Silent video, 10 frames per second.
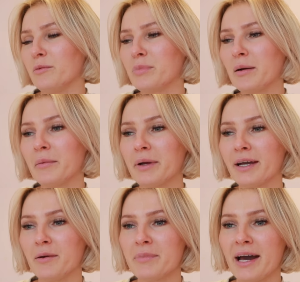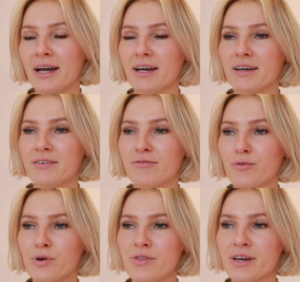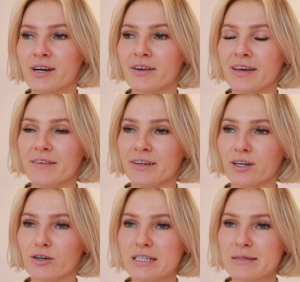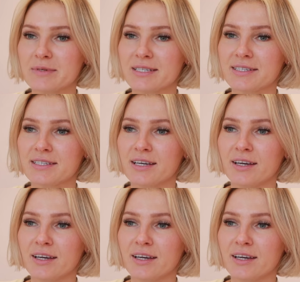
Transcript: Probably might come back for there. They have like a Christmas